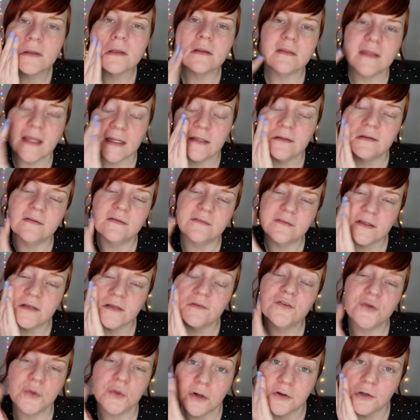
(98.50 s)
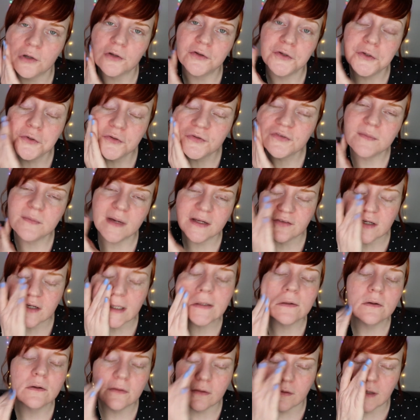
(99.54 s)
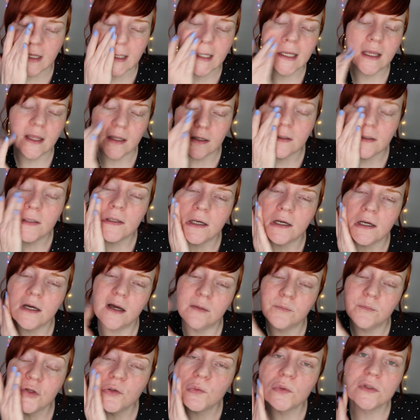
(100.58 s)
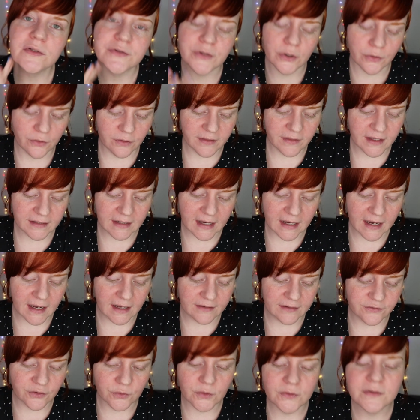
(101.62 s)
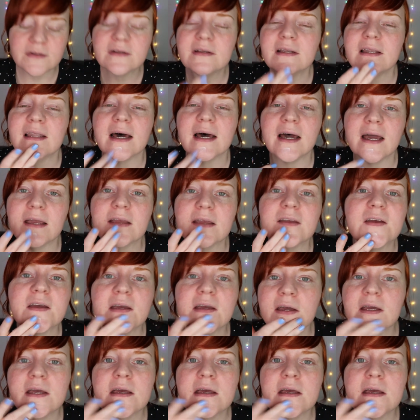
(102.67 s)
that is, if you are not new to my channel, then you will know that I don't like